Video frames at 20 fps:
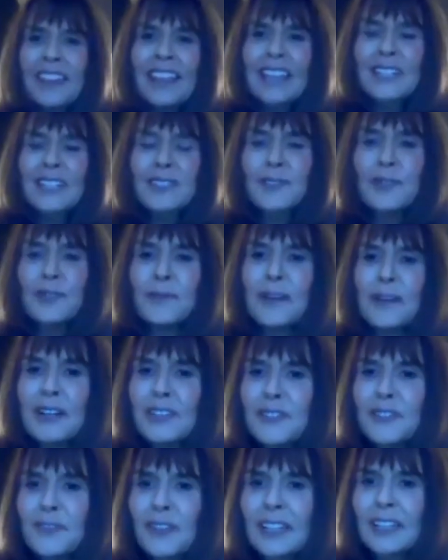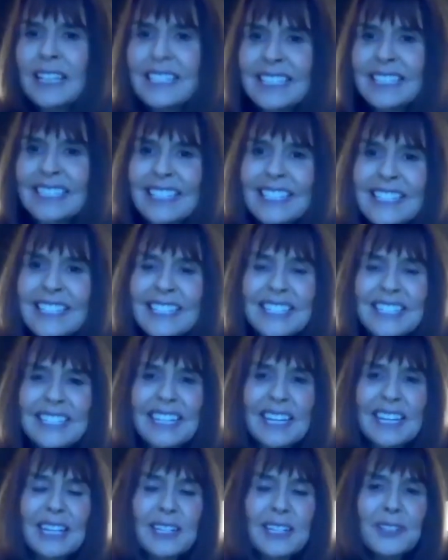Thanks so much for listening in
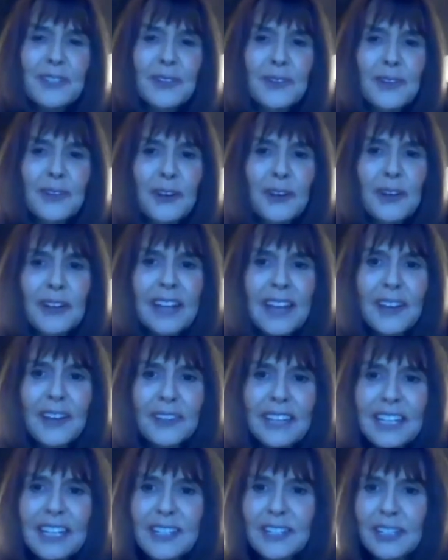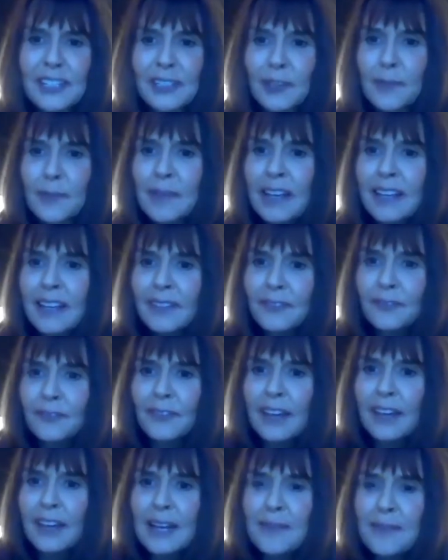today to our Health Ageing at Lumia
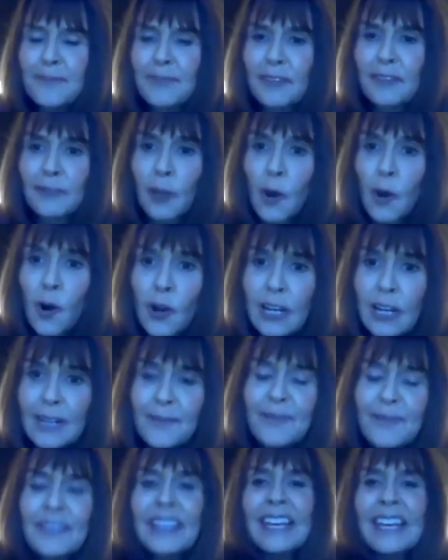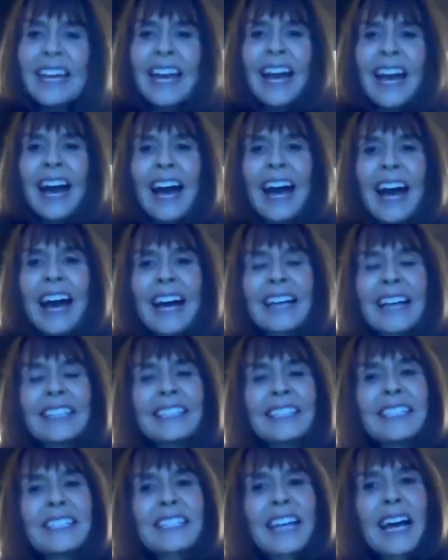vlog.
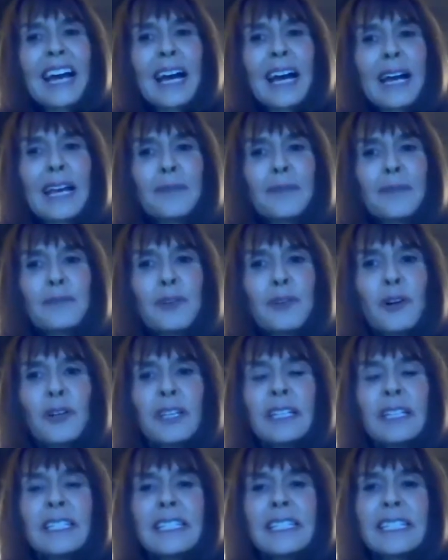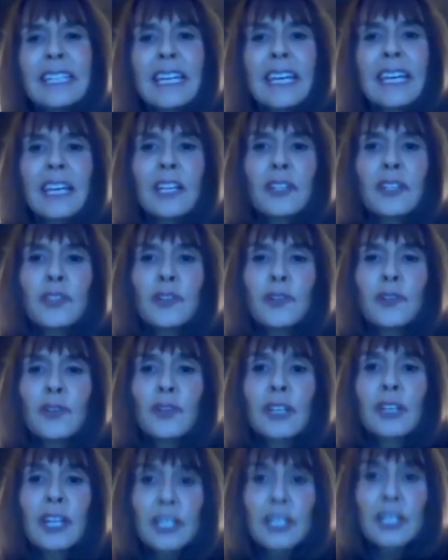And I am talking today to
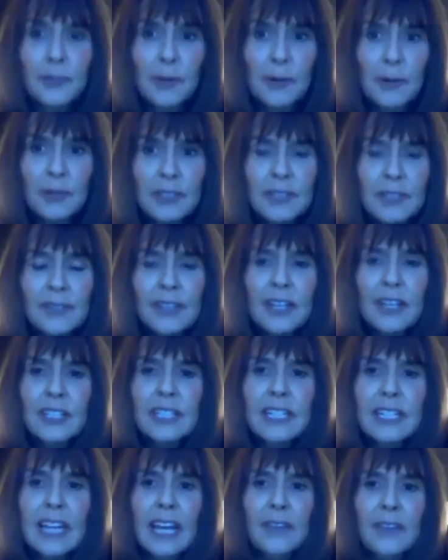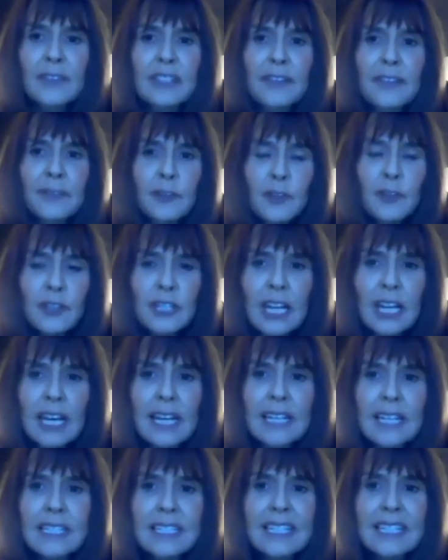Kirsty Wilson. Kirsty and I have had a few
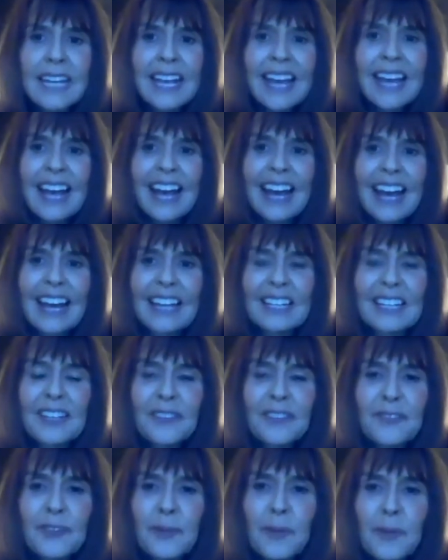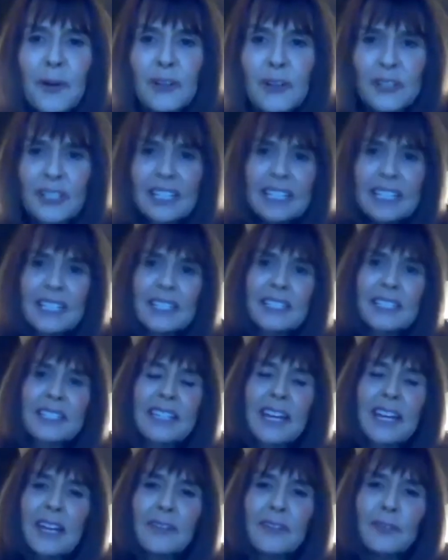chats, and if you watch these
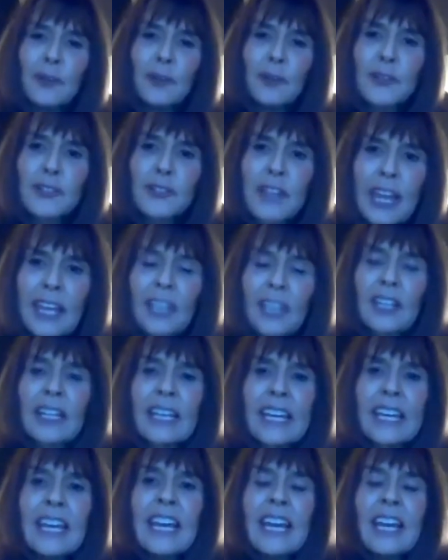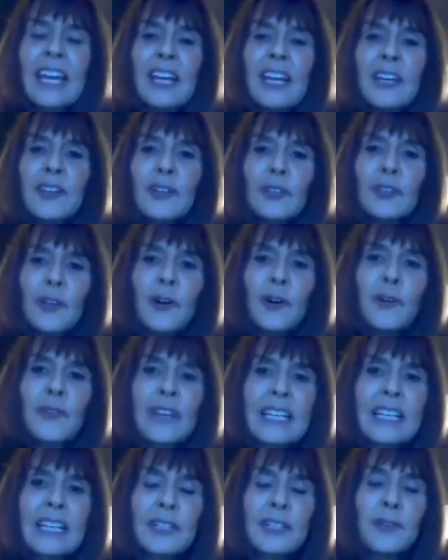vlogs regularly, you'll
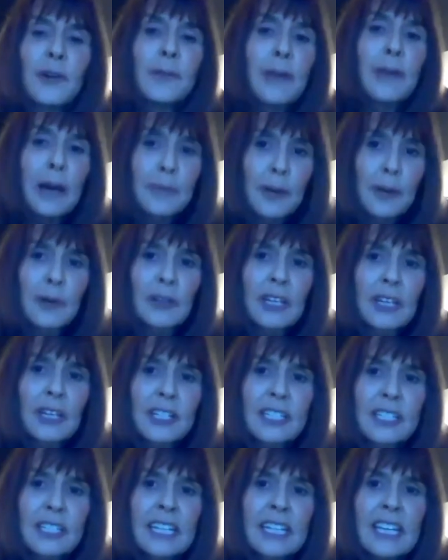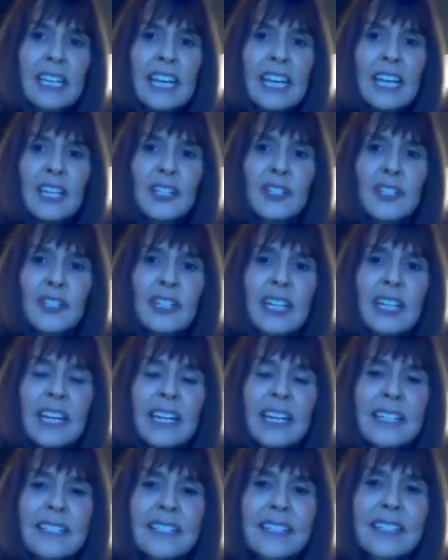already know a bit about Kirsty. She
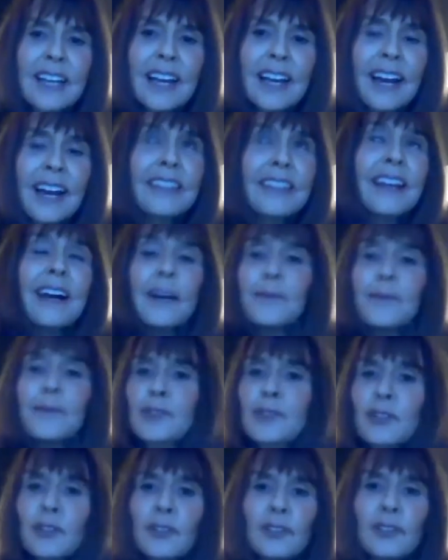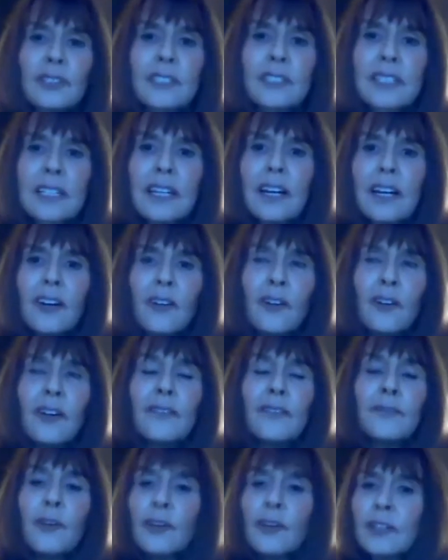is an absolute
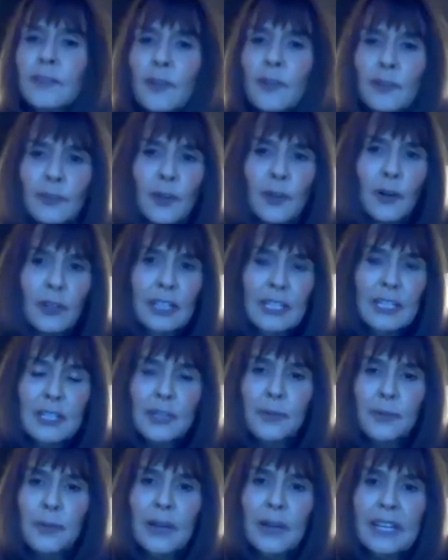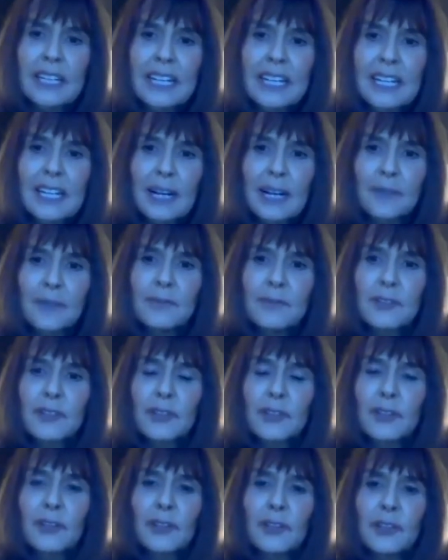font of all knowledge when it comes
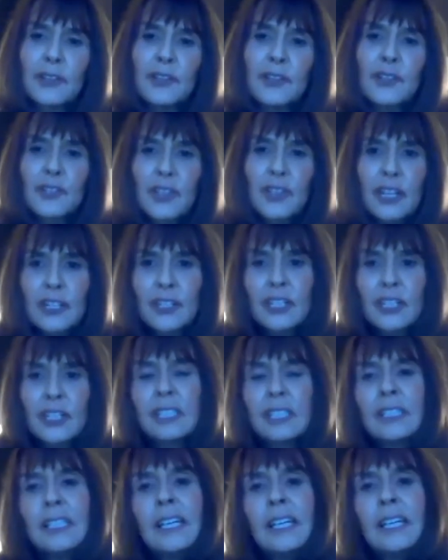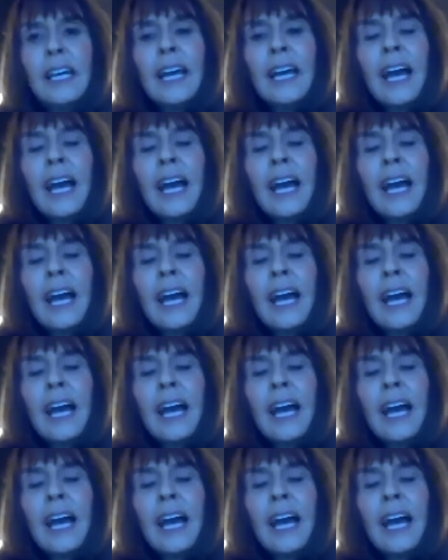to nutrition